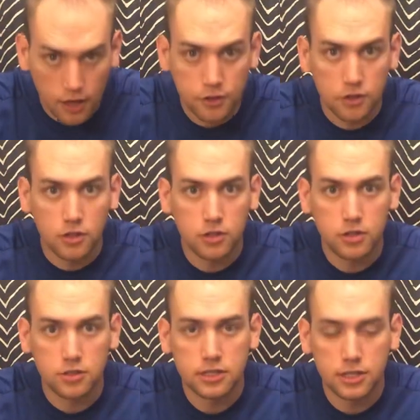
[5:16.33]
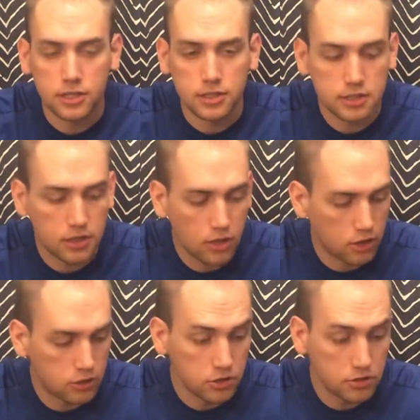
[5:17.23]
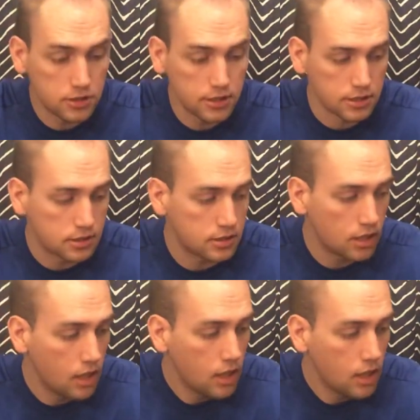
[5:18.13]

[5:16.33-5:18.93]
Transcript: through the two seasons.